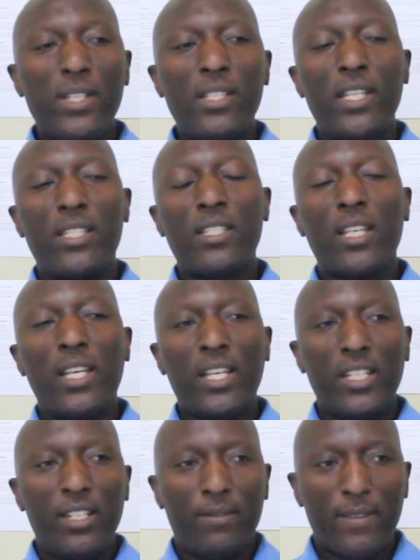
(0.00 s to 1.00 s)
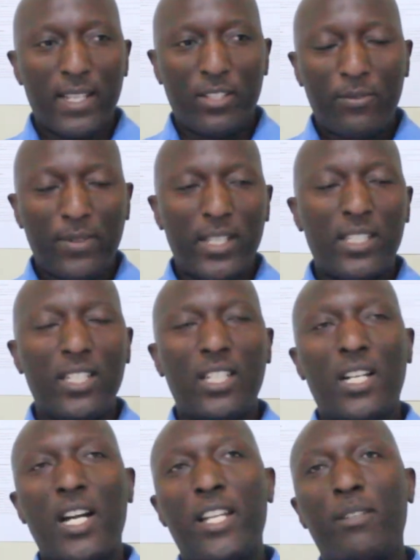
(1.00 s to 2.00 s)
phases. The first phase,
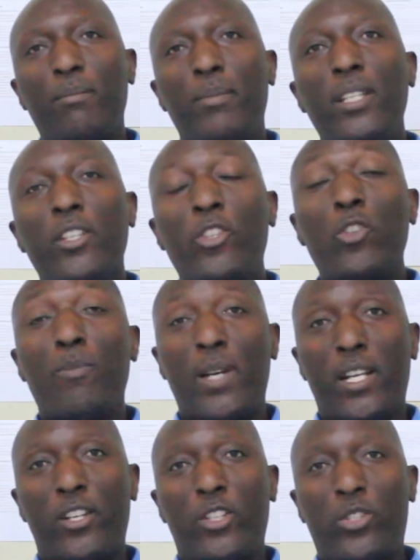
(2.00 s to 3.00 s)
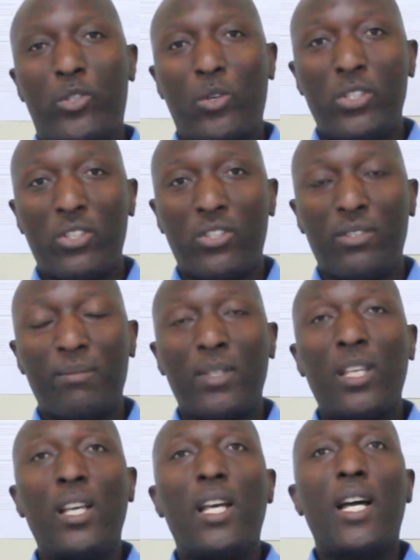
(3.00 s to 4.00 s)
it can be human resource,
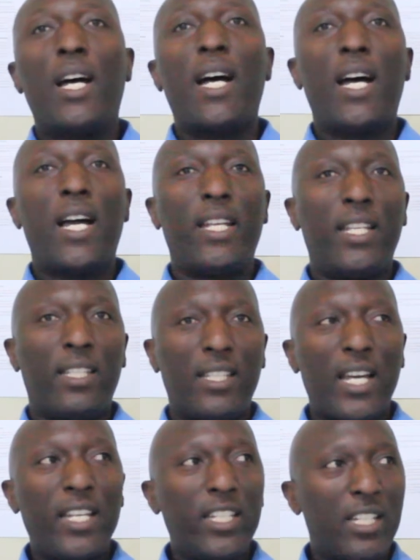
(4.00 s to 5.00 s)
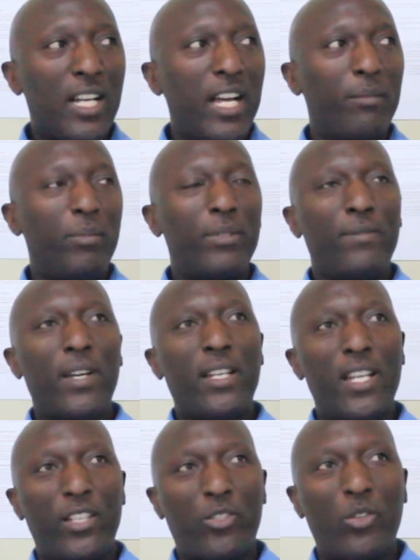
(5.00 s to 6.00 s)
and the third, it can be
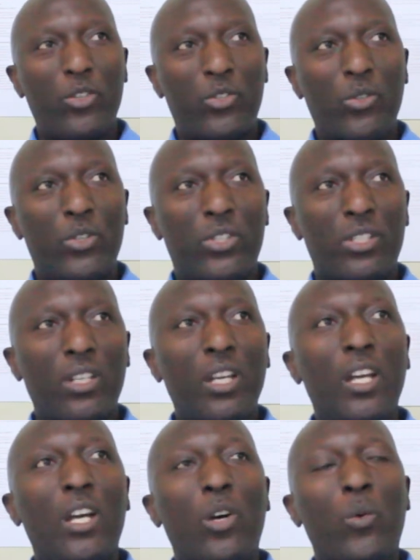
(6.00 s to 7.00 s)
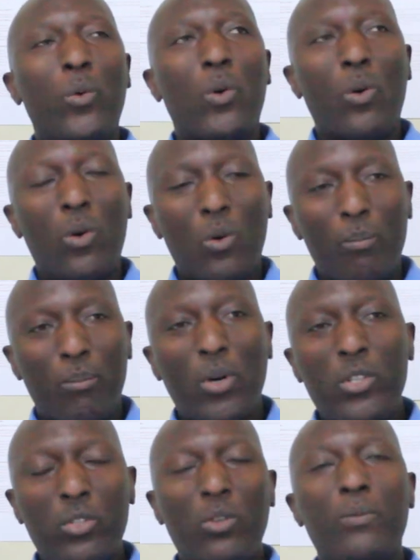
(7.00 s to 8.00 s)
financial resource.
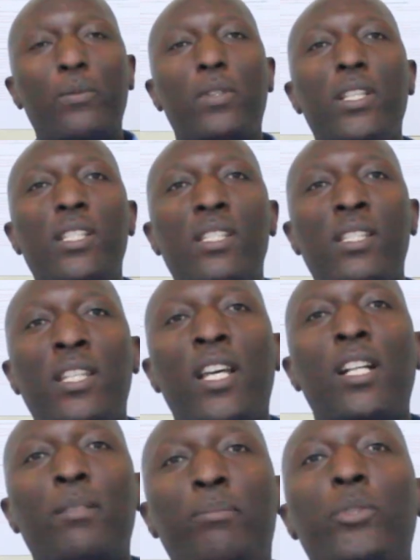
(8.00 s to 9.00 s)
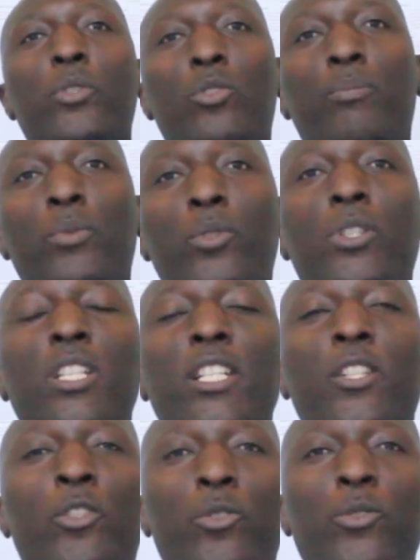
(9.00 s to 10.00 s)
Both of these help you to put
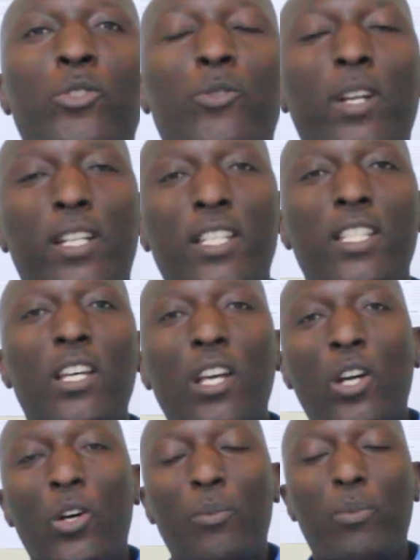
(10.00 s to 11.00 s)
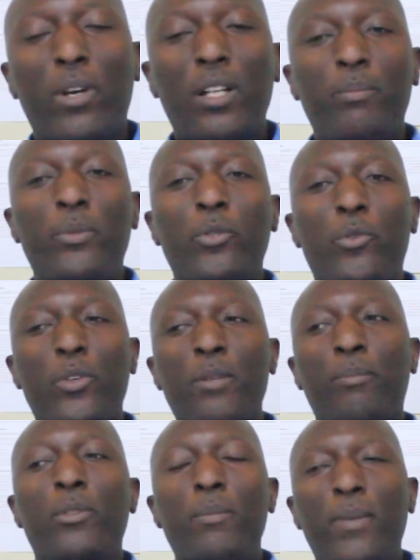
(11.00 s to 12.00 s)
into strategy, help you to
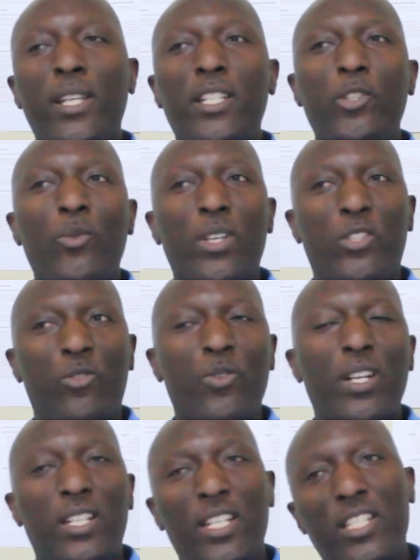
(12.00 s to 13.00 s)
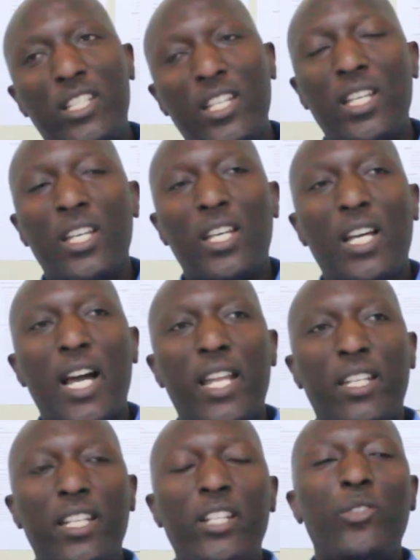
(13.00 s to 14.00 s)
implement your strategy,
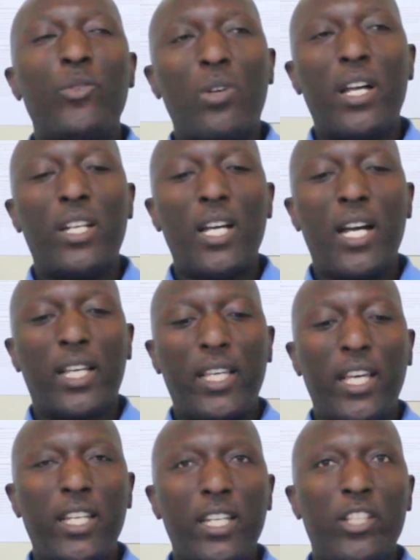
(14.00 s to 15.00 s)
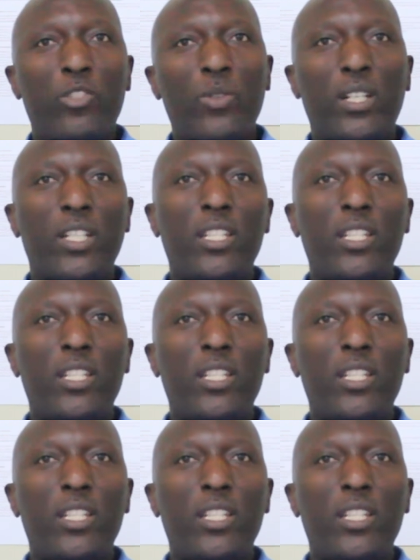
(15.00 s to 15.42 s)
and then you can again